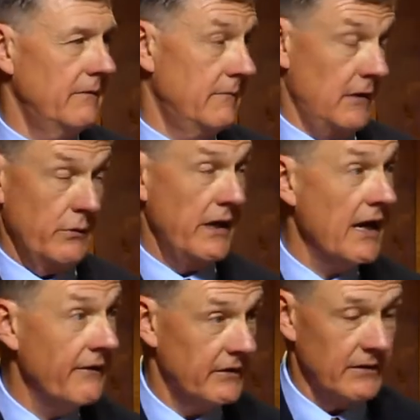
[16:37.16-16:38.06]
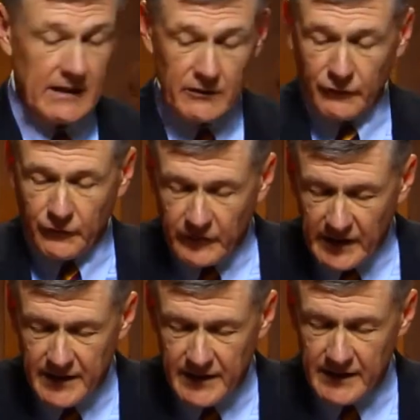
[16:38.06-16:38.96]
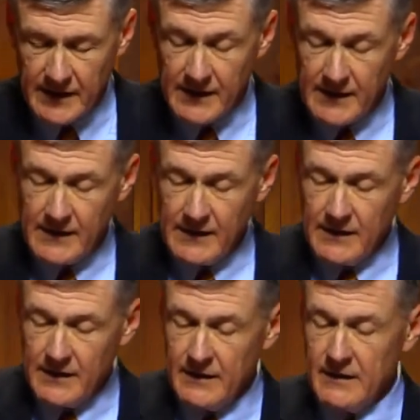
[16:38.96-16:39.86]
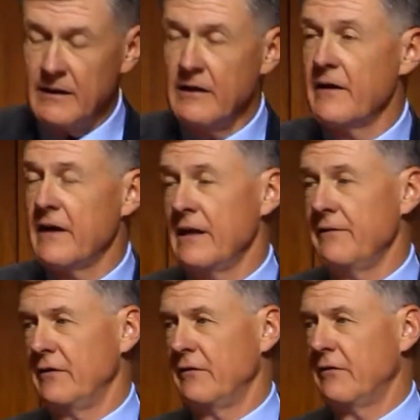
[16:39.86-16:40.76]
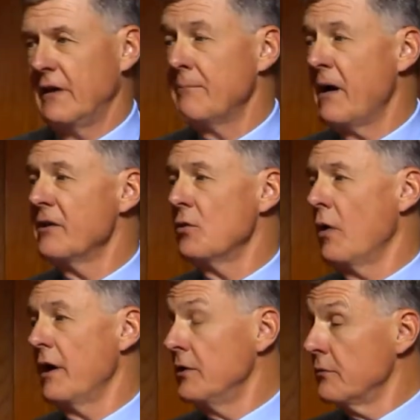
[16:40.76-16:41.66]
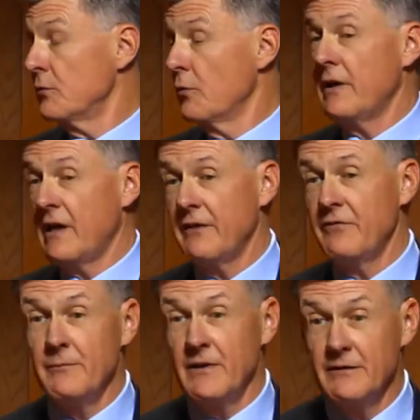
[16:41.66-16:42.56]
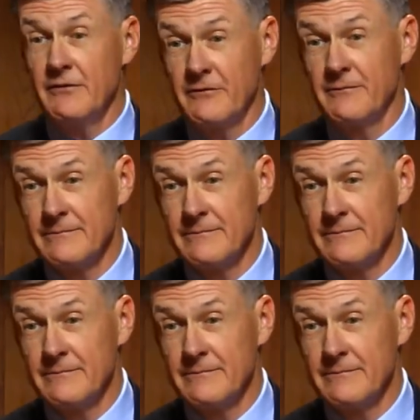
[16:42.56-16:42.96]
There we have it. He is seated in the heavens. And by the way, you know what the word heaven means?